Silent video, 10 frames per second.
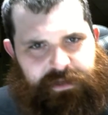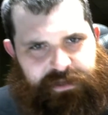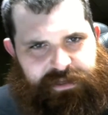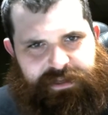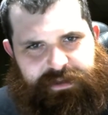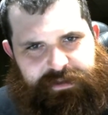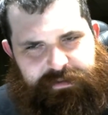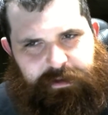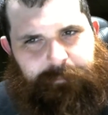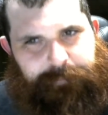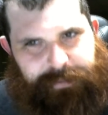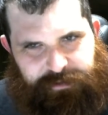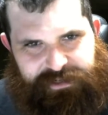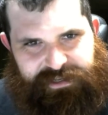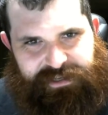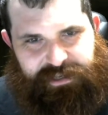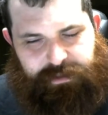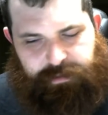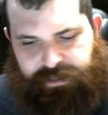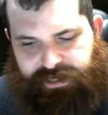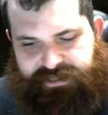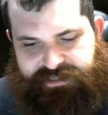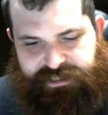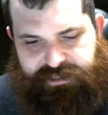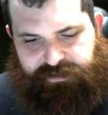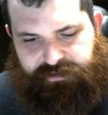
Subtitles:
ability that